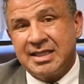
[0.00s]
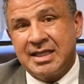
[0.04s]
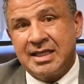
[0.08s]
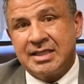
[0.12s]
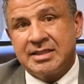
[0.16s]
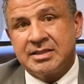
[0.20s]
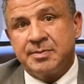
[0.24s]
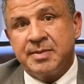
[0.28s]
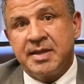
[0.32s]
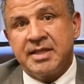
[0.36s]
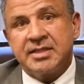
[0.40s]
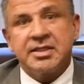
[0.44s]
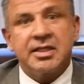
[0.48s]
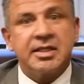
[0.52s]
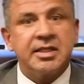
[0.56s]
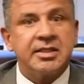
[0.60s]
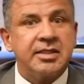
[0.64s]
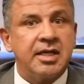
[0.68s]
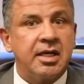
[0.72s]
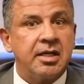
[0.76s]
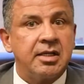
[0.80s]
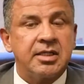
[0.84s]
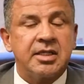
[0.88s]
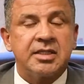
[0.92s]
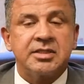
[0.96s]
it's basically
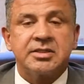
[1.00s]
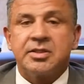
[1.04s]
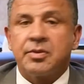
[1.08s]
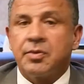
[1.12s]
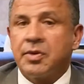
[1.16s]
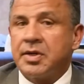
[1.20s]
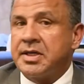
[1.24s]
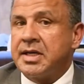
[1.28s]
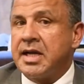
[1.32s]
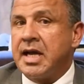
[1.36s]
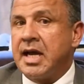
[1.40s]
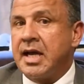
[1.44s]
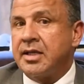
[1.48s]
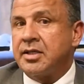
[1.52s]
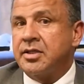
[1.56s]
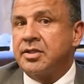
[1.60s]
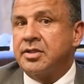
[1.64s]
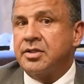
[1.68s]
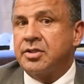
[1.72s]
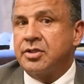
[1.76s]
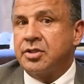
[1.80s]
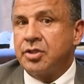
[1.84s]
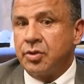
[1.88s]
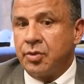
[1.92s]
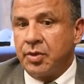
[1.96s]
telling us that we're not
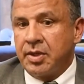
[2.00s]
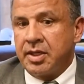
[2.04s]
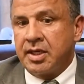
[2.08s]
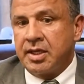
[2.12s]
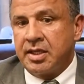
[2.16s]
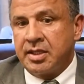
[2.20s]
doing